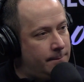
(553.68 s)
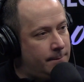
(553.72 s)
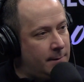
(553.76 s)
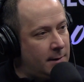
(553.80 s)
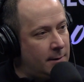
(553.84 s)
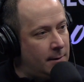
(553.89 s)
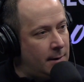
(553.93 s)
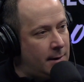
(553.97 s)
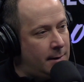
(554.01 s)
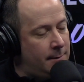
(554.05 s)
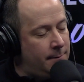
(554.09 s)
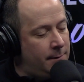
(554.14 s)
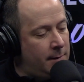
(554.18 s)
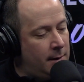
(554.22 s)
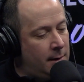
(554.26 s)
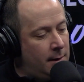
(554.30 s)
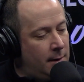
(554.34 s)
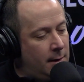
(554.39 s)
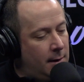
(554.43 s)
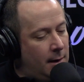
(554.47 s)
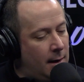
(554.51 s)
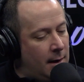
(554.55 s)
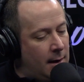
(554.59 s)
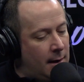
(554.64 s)
All right.
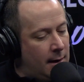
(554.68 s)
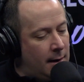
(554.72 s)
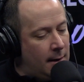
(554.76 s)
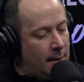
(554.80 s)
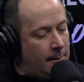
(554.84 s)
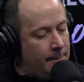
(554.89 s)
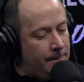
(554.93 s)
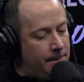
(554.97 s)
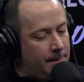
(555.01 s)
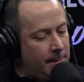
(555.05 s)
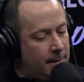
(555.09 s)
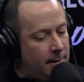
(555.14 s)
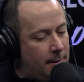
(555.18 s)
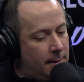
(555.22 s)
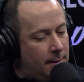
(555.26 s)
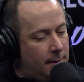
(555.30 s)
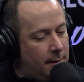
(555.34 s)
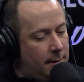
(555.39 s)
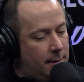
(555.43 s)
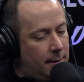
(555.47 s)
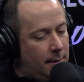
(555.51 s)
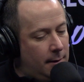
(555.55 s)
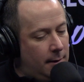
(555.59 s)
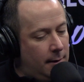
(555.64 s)
And
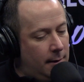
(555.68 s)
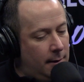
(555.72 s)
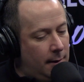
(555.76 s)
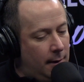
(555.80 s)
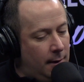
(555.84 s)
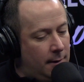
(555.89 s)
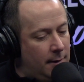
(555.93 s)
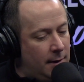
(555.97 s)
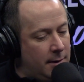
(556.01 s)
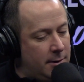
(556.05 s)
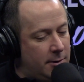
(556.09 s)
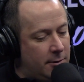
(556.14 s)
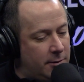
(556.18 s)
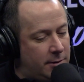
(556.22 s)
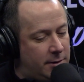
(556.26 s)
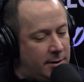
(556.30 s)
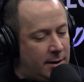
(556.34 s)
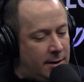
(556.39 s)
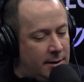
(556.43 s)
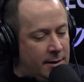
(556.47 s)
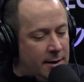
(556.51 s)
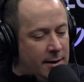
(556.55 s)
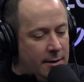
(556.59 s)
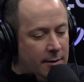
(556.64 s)
then you're
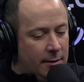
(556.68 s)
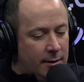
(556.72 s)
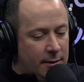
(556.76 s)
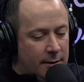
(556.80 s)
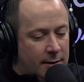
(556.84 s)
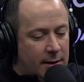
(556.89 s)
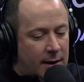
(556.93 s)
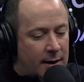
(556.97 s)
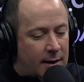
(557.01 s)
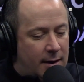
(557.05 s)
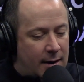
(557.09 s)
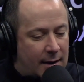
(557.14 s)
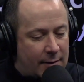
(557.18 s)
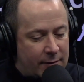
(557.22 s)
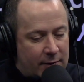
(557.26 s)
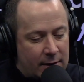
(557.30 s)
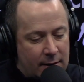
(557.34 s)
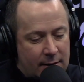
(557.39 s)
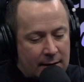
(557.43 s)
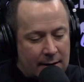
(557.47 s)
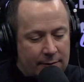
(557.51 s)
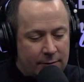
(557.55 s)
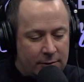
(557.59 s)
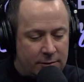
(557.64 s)
sitting here today having
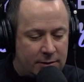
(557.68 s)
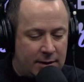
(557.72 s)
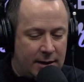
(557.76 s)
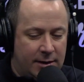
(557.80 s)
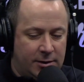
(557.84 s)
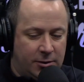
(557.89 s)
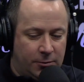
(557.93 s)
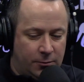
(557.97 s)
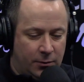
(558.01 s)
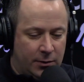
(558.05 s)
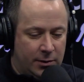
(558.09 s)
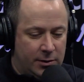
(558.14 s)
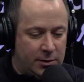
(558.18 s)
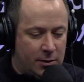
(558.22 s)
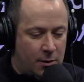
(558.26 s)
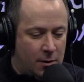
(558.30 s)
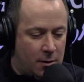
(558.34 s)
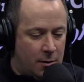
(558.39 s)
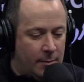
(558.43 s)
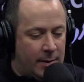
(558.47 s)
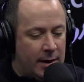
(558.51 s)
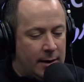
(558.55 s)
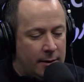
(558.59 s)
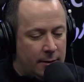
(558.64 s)
conversations. We're going to talk
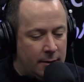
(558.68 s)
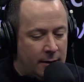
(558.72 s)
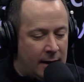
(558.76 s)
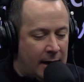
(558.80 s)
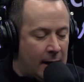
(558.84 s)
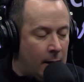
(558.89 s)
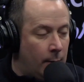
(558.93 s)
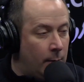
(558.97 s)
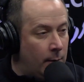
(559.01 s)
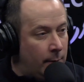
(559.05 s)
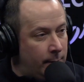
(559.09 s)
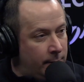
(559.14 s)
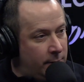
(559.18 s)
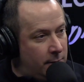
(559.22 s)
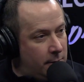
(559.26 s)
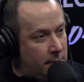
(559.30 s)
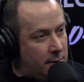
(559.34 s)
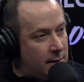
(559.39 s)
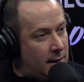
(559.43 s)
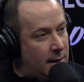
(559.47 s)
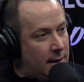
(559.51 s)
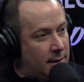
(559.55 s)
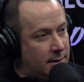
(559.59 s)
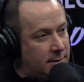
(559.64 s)
about an album, you
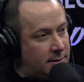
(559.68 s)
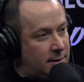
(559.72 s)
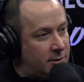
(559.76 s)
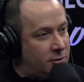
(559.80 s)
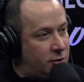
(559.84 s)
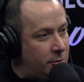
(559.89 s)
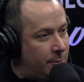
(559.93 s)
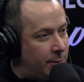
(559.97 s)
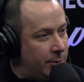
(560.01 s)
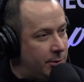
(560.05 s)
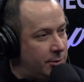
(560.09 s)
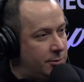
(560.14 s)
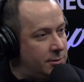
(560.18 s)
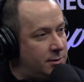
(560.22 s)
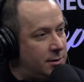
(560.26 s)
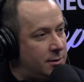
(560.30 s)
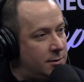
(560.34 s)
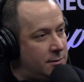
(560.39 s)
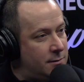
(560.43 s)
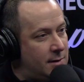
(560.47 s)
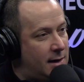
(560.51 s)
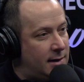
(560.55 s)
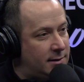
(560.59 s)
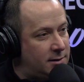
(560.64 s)
guys, that you produced in
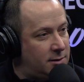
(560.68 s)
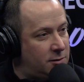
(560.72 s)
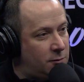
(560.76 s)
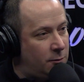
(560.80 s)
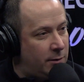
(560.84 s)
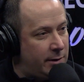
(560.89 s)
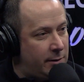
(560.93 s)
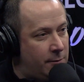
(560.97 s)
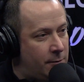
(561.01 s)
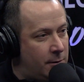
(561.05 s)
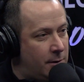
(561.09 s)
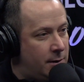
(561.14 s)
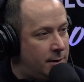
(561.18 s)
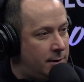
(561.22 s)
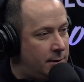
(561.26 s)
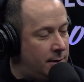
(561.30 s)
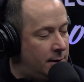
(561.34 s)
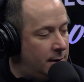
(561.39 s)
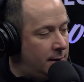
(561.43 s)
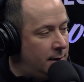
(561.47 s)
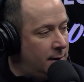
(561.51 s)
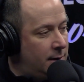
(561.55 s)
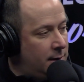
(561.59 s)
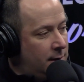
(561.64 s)
2021.
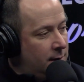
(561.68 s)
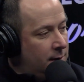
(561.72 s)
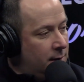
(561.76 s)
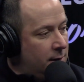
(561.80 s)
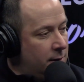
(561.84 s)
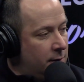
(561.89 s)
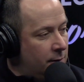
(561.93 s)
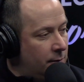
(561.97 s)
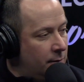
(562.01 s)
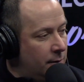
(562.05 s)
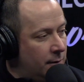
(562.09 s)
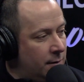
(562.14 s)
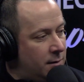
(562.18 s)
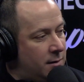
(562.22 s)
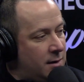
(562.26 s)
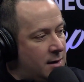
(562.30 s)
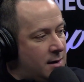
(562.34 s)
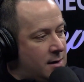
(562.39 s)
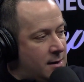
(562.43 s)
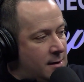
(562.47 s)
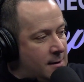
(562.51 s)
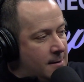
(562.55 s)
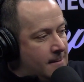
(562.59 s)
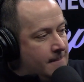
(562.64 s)
You're
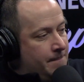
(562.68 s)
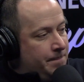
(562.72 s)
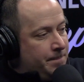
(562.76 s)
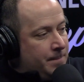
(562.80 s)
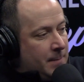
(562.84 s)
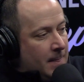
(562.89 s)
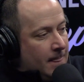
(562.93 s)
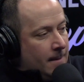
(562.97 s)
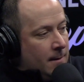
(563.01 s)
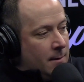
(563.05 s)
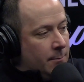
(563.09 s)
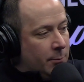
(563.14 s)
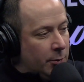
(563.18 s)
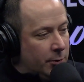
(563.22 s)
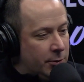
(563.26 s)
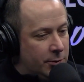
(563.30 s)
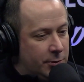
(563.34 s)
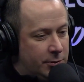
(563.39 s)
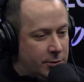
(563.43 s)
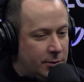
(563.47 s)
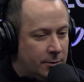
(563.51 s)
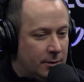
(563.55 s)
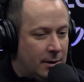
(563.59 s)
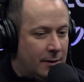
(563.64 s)
the
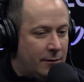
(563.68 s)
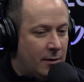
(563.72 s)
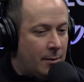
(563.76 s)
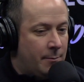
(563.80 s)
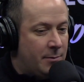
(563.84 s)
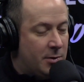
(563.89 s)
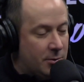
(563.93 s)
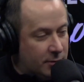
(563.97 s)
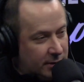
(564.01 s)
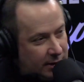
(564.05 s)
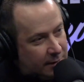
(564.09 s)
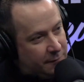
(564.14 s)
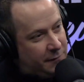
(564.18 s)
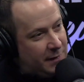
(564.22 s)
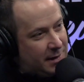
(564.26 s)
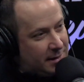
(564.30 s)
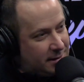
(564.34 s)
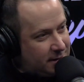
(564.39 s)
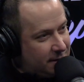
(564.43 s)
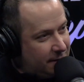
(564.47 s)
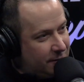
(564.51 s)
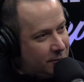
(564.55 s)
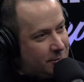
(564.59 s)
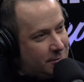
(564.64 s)
producer of a music
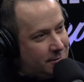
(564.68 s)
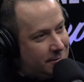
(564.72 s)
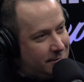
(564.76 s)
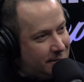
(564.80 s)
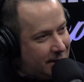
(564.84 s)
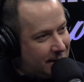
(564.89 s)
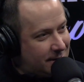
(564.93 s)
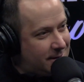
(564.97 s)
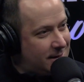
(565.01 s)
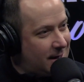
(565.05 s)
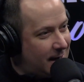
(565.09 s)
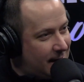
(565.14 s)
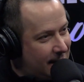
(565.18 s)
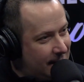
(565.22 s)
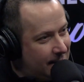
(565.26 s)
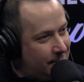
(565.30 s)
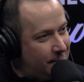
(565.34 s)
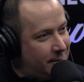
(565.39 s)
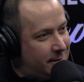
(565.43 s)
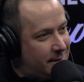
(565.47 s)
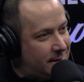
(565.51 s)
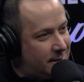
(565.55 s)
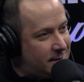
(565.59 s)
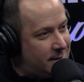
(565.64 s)
festival that's tied in
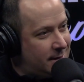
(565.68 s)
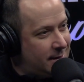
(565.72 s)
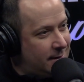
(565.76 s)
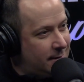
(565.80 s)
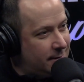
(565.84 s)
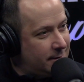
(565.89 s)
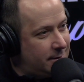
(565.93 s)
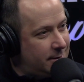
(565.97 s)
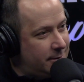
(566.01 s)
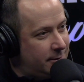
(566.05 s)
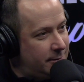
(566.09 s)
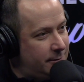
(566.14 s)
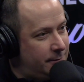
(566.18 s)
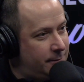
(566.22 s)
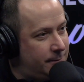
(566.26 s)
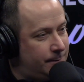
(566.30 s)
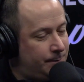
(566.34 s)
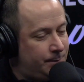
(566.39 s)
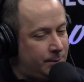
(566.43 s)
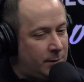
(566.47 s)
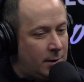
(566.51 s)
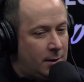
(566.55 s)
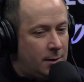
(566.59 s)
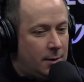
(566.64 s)
with this now, too.
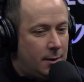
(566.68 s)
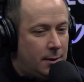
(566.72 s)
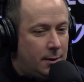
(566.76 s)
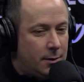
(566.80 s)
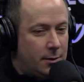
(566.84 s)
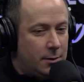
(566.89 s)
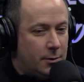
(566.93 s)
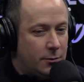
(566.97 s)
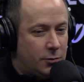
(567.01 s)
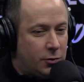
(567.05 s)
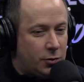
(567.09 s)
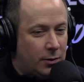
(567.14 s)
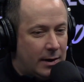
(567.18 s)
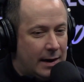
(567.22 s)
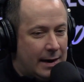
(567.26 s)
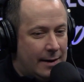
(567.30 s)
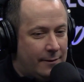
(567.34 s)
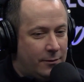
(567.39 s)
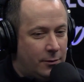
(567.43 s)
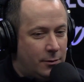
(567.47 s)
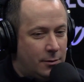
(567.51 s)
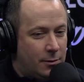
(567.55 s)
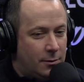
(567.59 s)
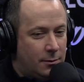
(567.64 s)
You
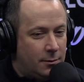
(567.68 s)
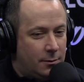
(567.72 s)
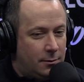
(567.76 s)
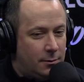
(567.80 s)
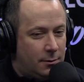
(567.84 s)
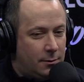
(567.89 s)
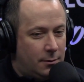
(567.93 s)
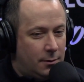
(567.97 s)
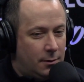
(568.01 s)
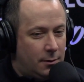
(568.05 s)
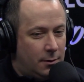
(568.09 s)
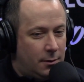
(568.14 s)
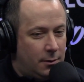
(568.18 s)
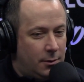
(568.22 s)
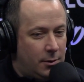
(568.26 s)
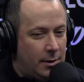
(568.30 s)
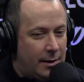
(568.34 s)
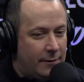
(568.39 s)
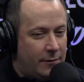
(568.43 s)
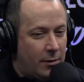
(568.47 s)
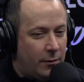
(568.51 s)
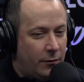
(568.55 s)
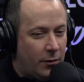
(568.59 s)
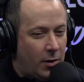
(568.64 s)
travel. You
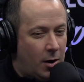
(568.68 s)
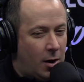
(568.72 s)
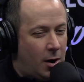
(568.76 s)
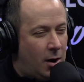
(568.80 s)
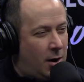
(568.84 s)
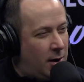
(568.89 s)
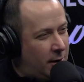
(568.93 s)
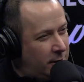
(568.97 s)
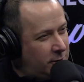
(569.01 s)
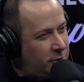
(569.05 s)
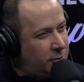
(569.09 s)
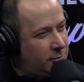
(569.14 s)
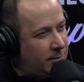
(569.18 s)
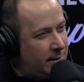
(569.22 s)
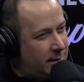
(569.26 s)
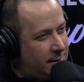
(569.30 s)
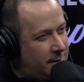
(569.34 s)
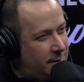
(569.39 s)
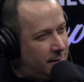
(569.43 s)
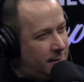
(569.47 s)
have over 100